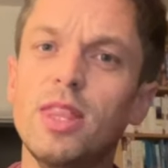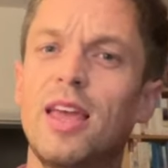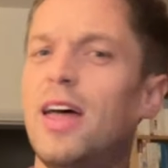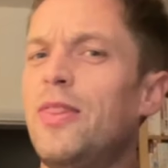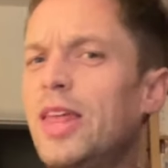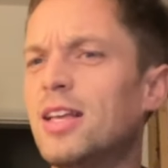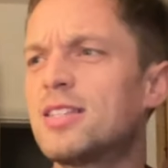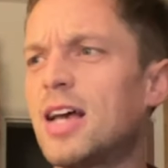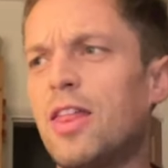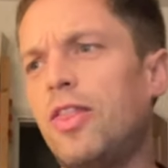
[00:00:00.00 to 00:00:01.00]
And
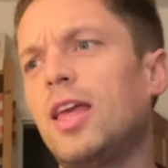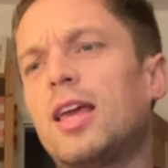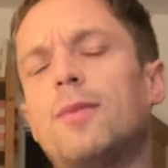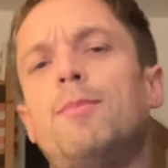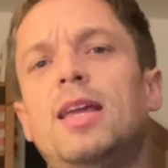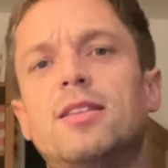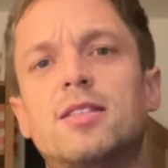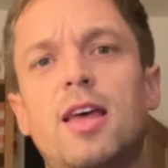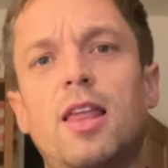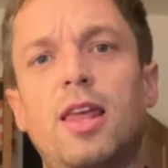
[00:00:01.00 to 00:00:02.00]
this, I think, means
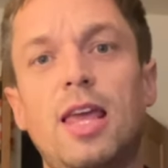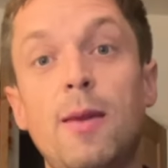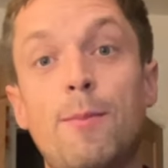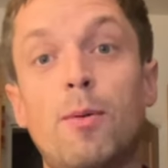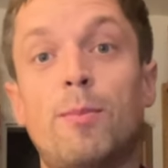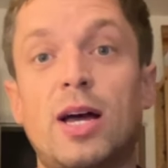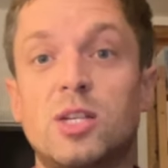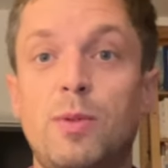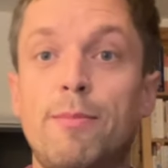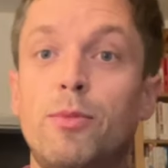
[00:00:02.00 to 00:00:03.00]
that the heat pump has
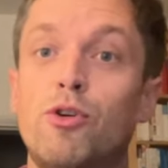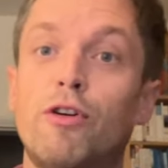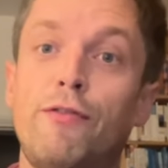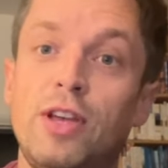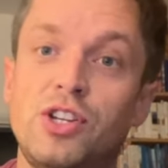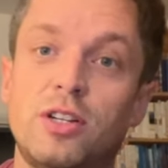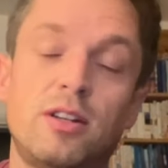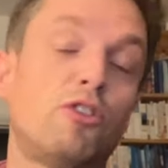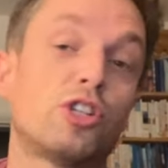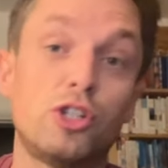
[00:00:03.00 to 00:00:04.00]
been more efficient,
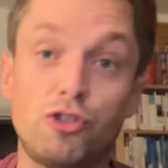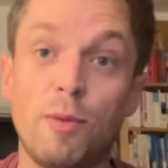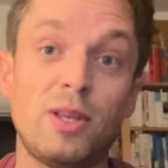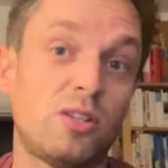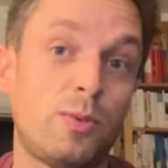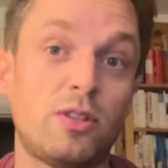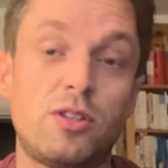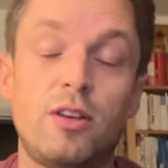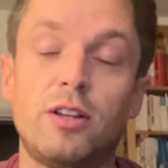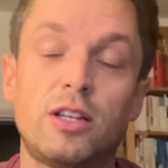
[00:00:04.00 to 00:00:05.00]
or it's contributed
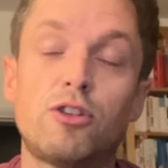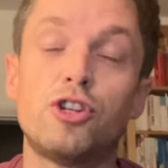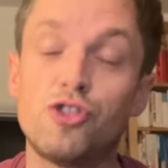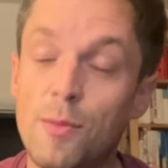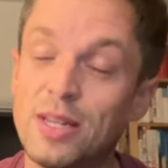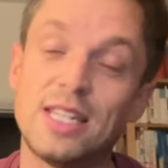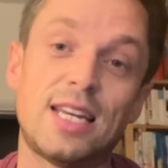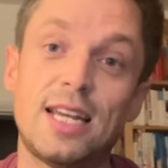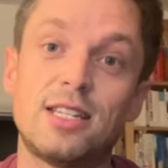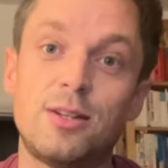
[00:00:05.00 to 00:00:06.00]
to, contributed
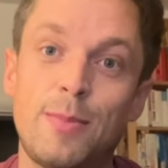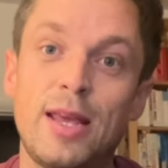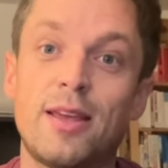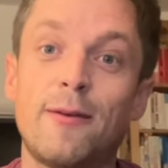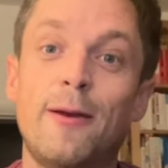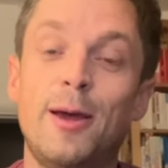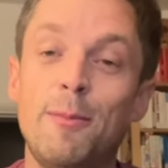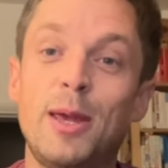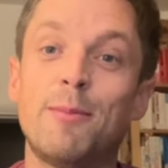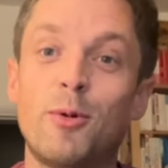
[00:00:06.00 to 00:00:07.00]
it to be,
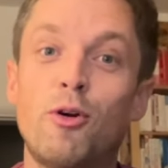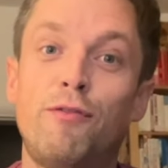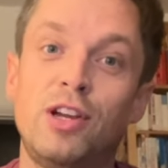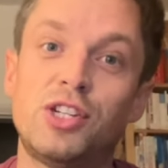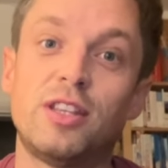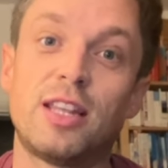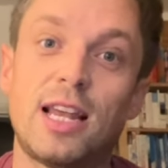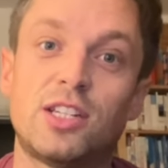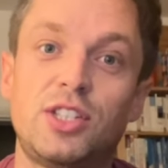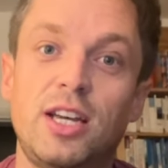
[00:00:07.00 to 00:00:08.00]
being more efficient than
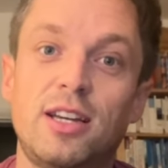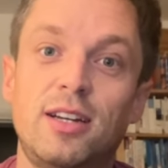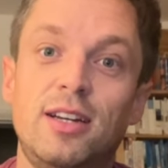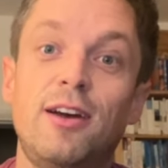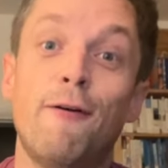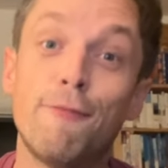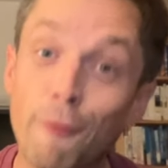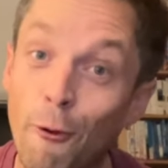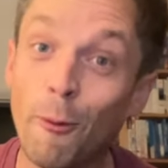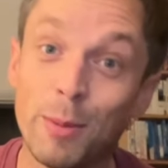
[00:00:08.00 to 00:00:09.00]
last year,
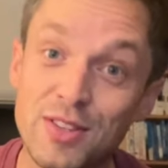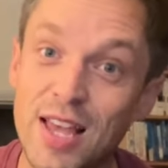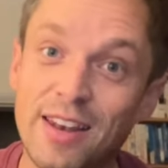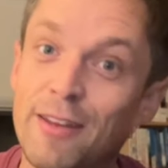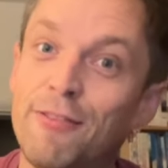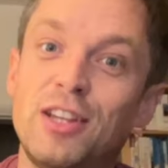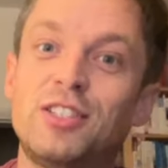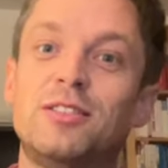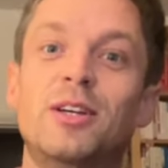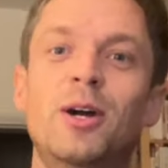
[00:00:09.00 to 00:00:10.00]
four percent efficient.